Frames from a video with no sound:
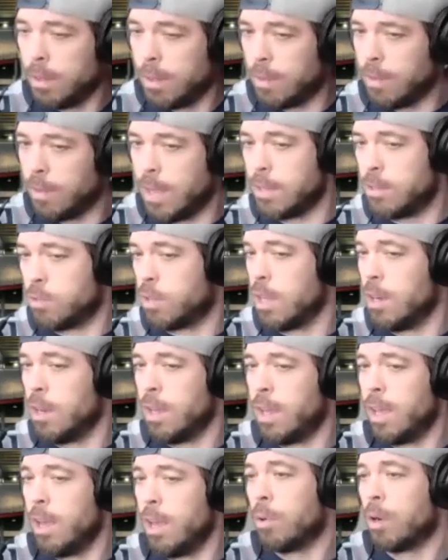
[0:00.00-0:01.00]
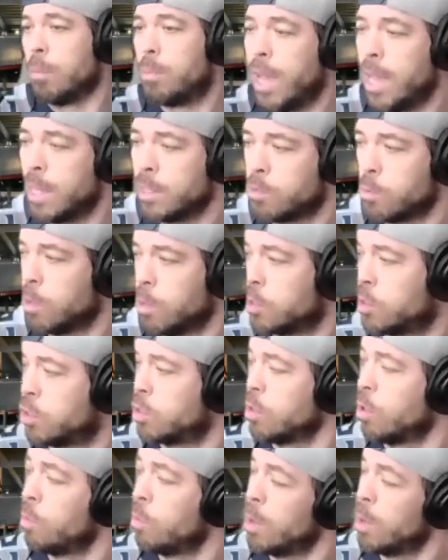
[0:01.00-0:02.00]
that's going to help our pass rush
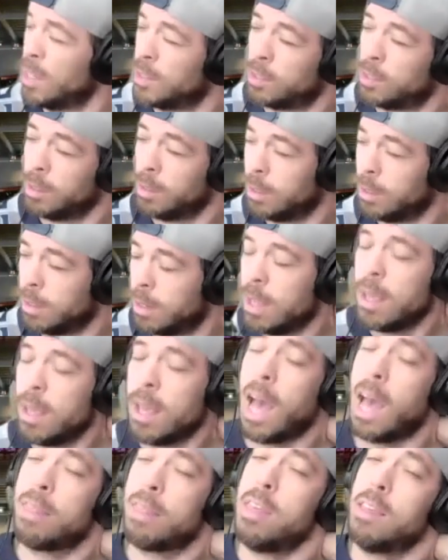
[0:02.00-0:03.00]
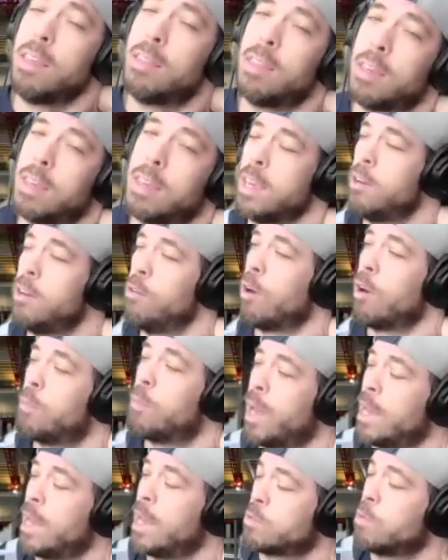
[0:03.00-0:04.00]
so much. And I think the key to our
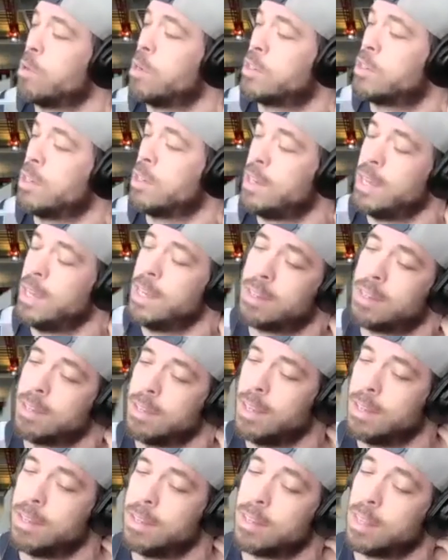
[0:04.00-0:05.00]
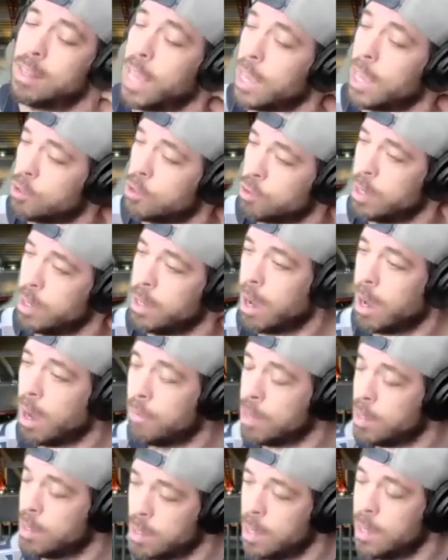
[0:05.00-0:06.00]
pass rush, it is Landry.
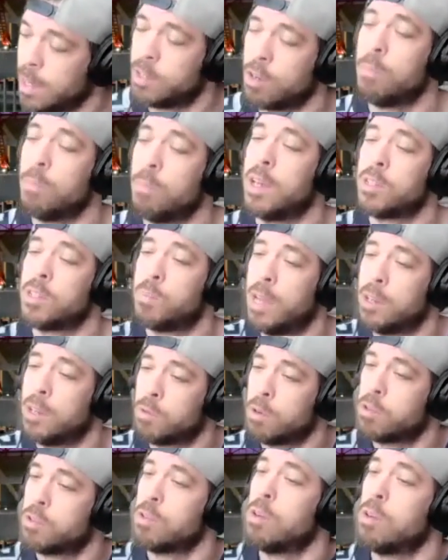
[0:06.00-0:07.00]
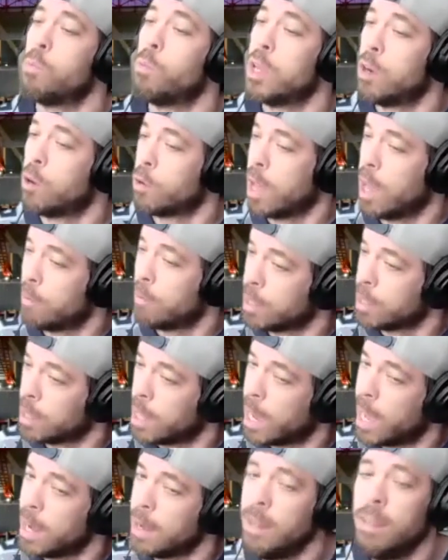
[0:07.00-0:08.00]
Obviously, he's our best pass rusher, and we don't have a
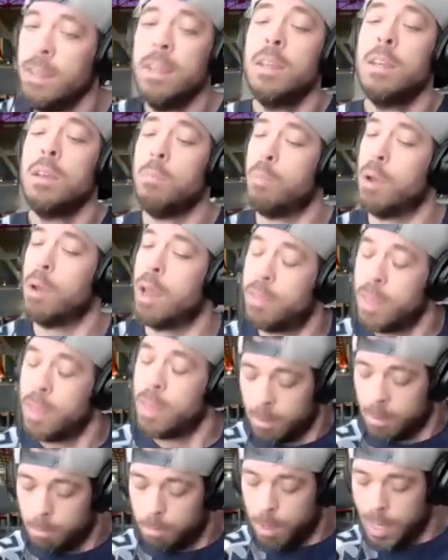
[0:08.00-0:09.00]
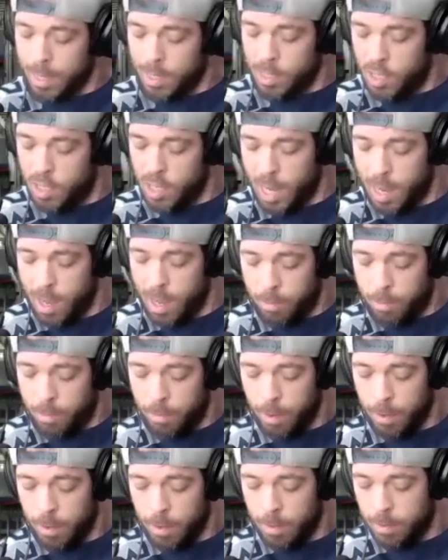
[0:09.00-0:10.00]
lot. But I think Big Jeff
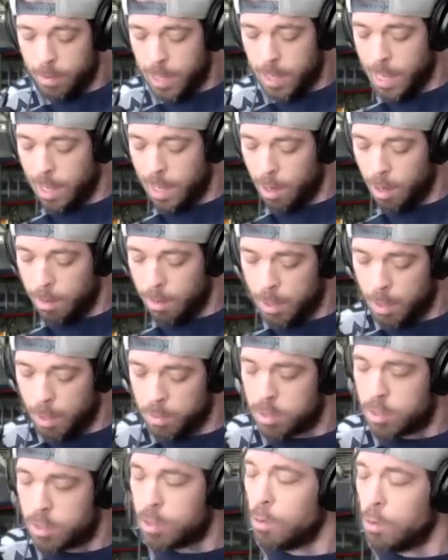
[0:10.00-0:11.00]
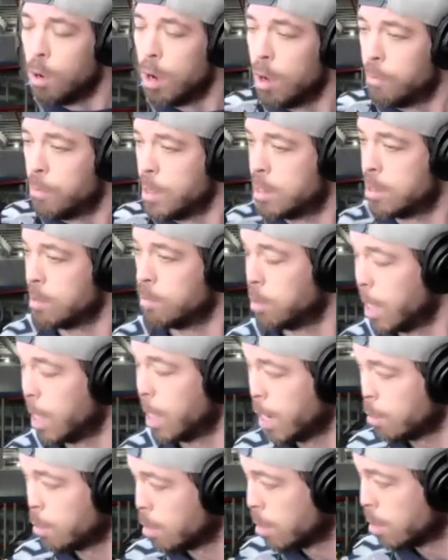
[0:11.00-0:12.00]
taking up those 2 offensive
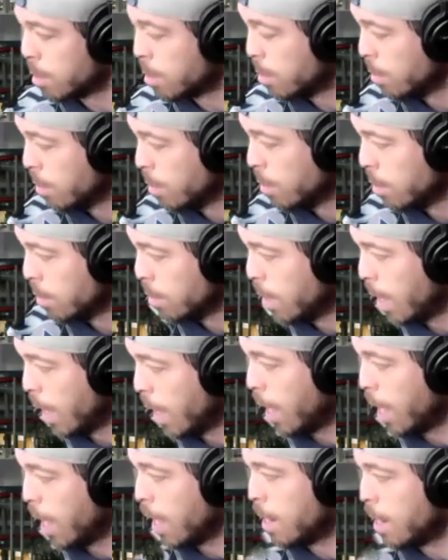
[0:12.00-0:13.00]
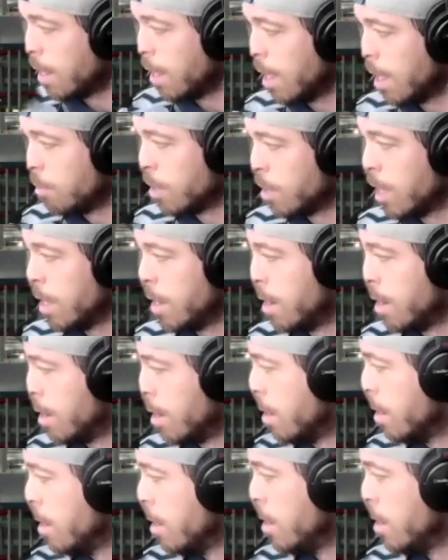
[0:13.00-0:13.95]
linemen and him getting